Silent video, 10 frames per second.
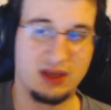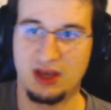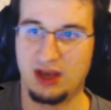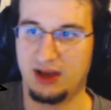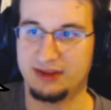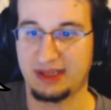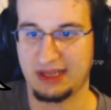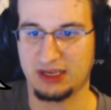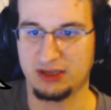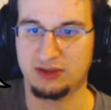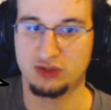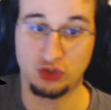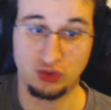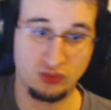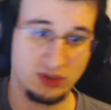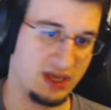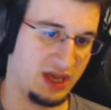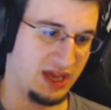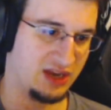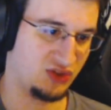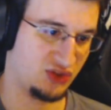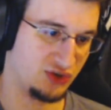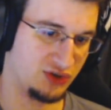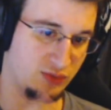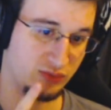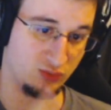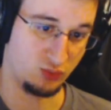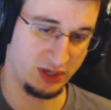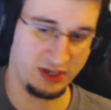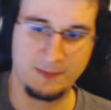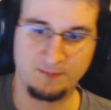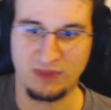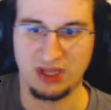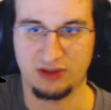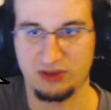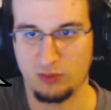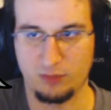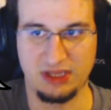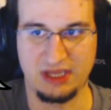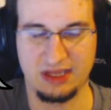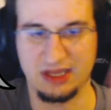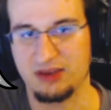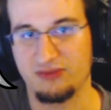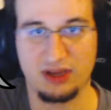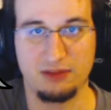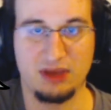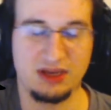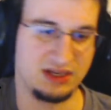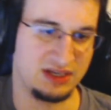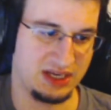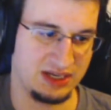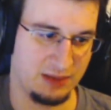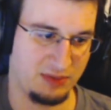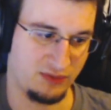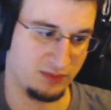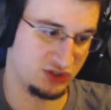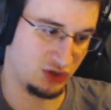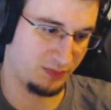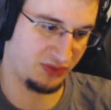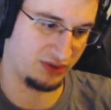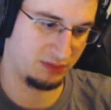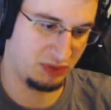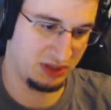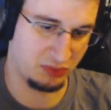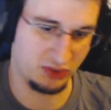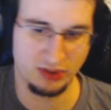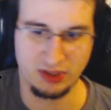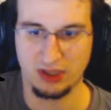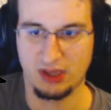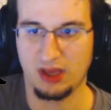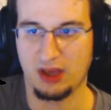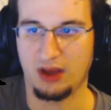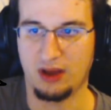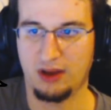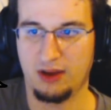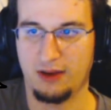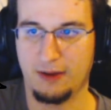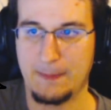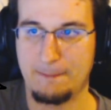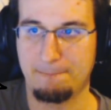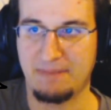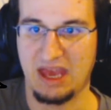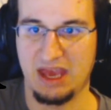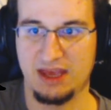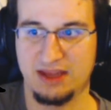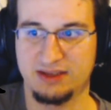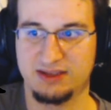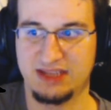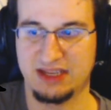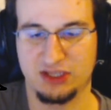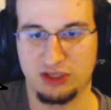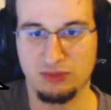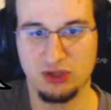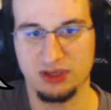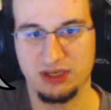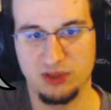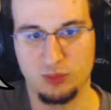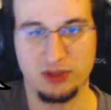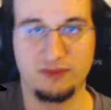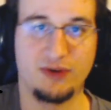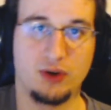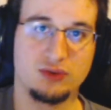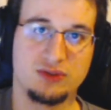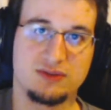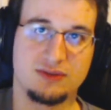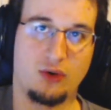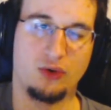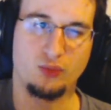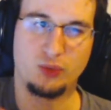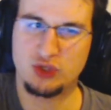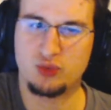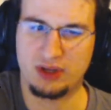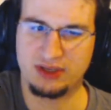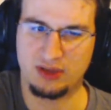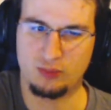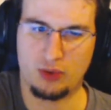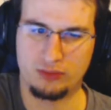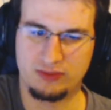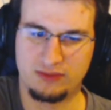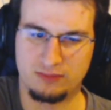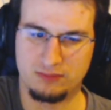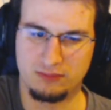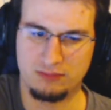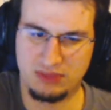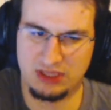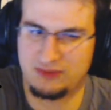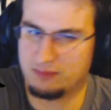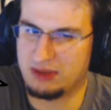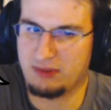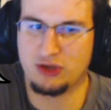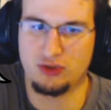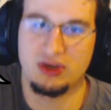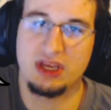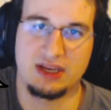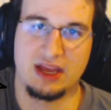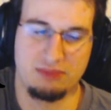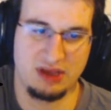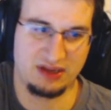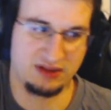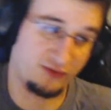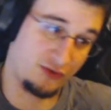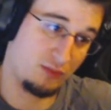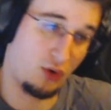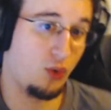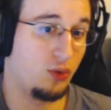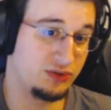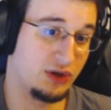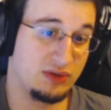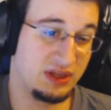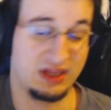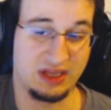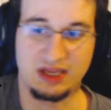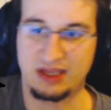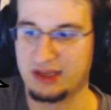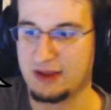the second two, and third only one. So there will be six recommended nicknames from the top three people, and then the community will vote on which one they want me to be my new nickname, basically, from all those six